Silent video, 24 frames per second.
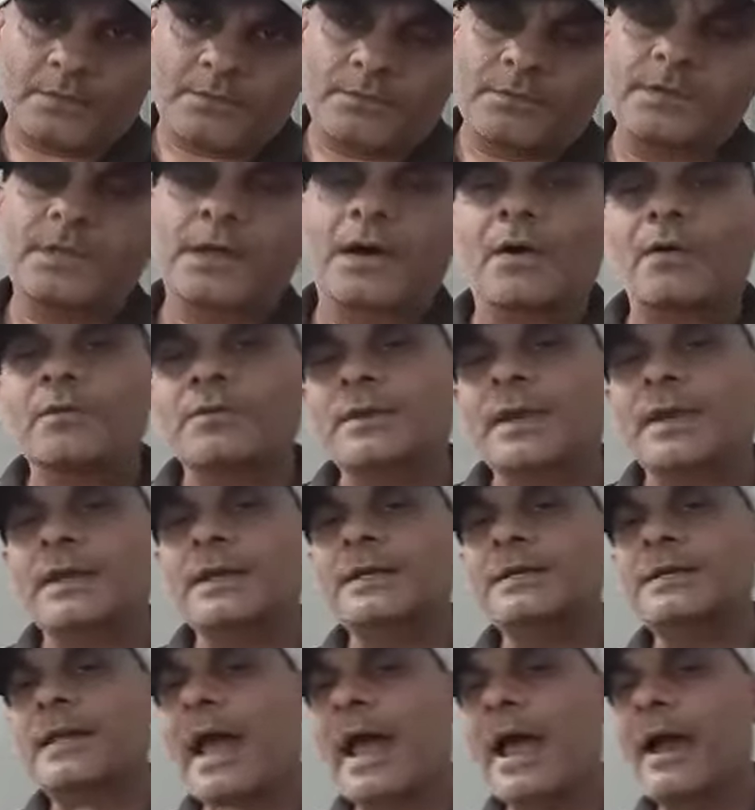without
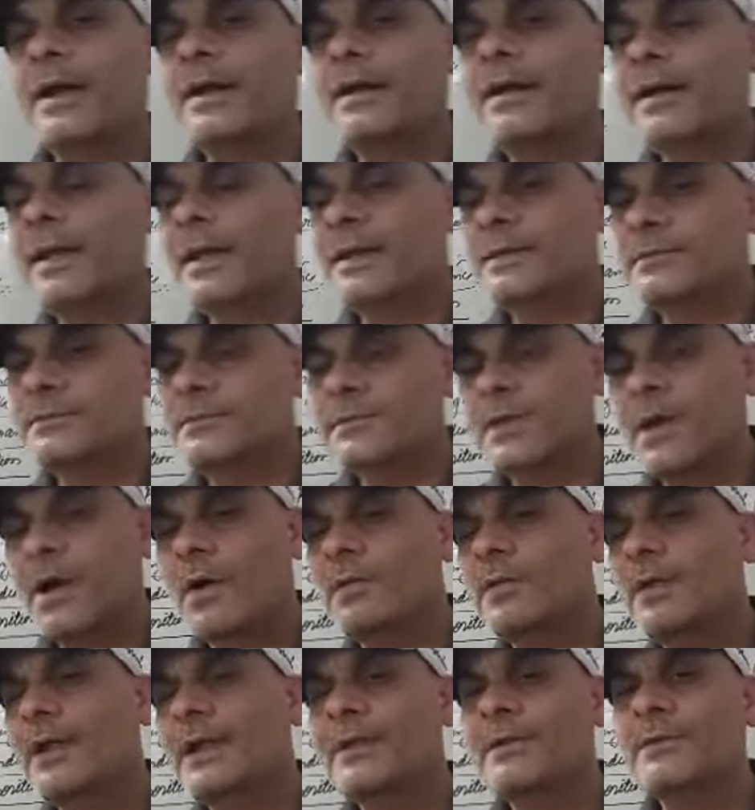any tiredness,
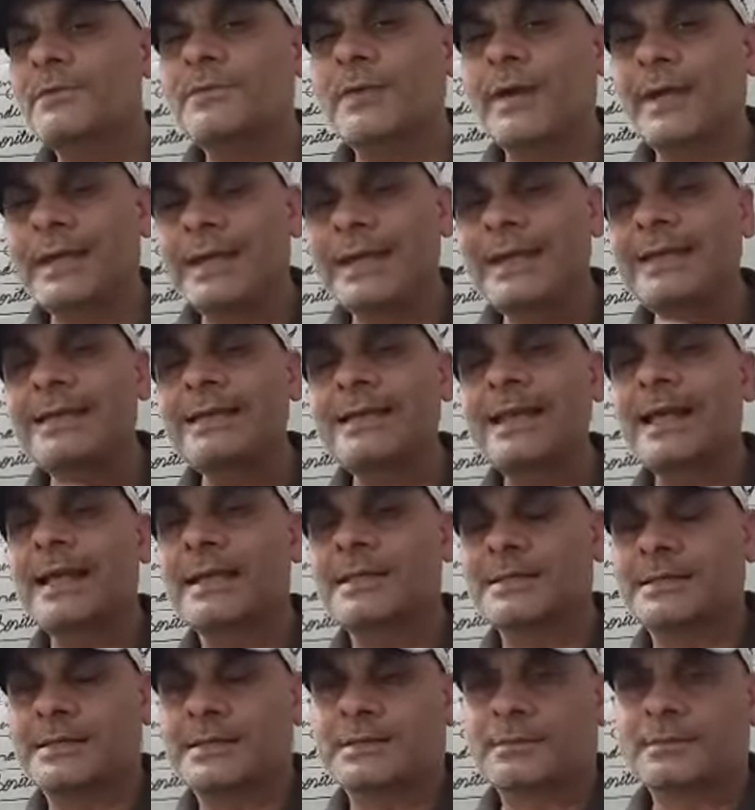without any
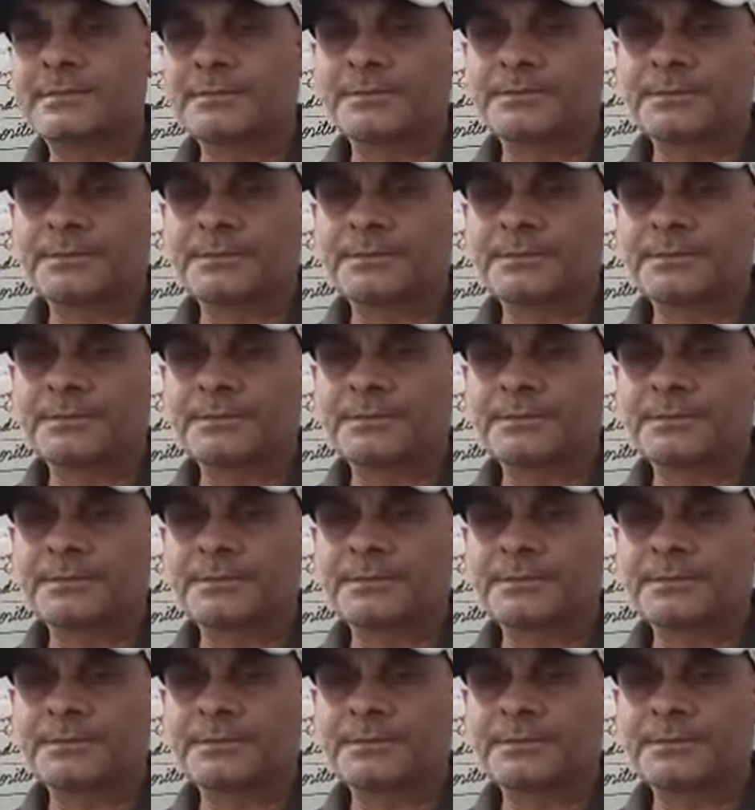fatigueness,